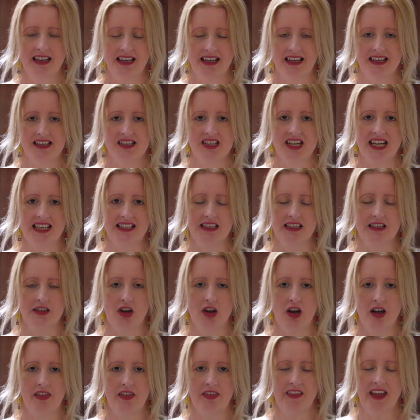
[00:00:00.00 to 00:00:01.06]
and chatting
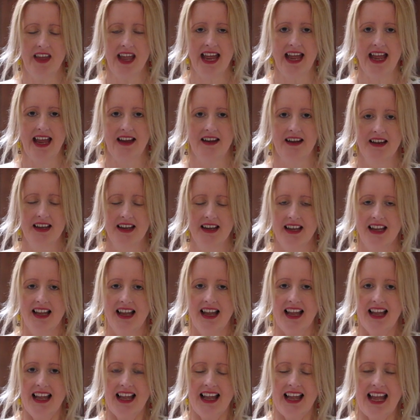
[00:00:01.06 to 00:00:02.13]
on there,
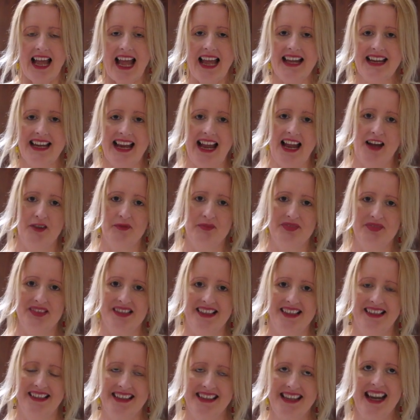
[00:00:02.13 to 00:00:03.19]
and it
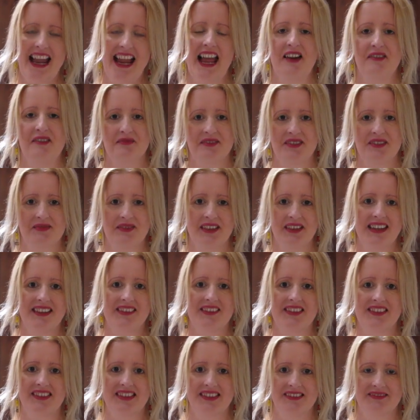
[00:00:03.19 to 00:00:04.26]
helps
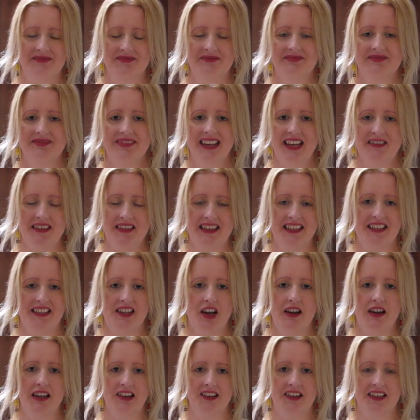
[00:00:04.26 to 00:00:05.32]
with everything
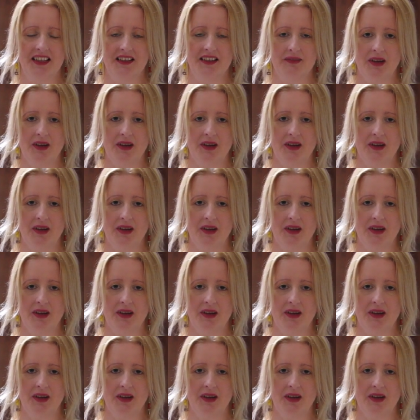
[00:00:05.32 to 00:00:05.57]
going on at the